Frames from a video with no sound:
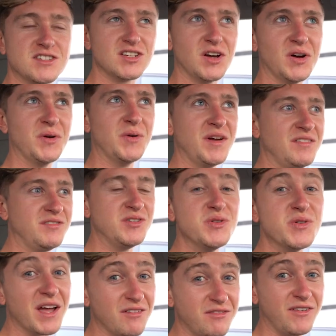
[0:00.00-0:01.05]
So if you
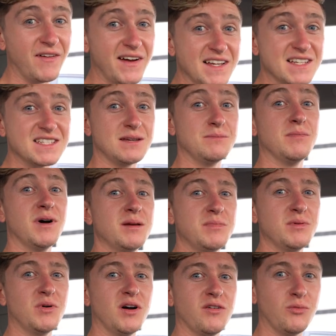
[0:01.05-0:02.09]
do get fines, it might
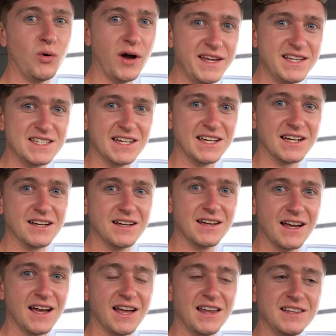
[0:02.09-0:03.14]
be worth waiting
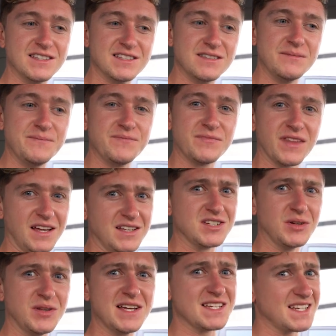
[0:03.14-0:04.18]

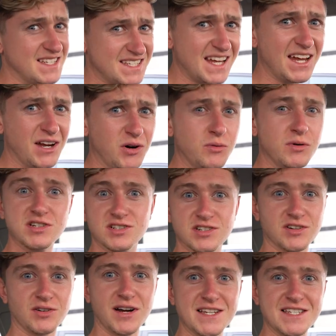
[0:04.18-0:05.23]
until there's a sale, which is a
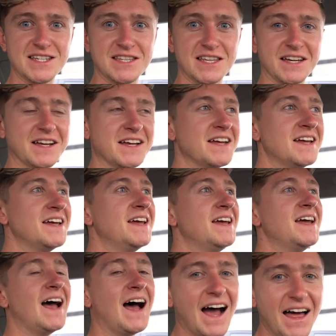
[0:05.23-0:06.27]
crazy thing,
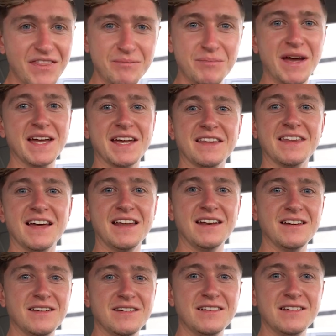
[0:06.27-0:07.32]
and paying then.
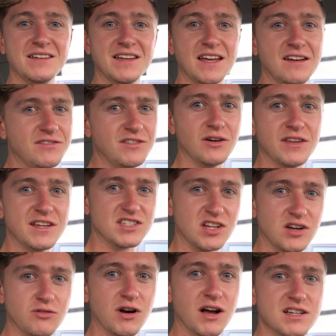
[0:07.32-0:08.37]
If not, there's
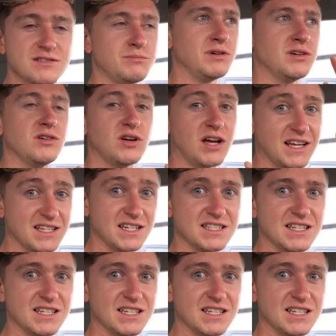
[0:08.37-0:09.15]
no rush, but as I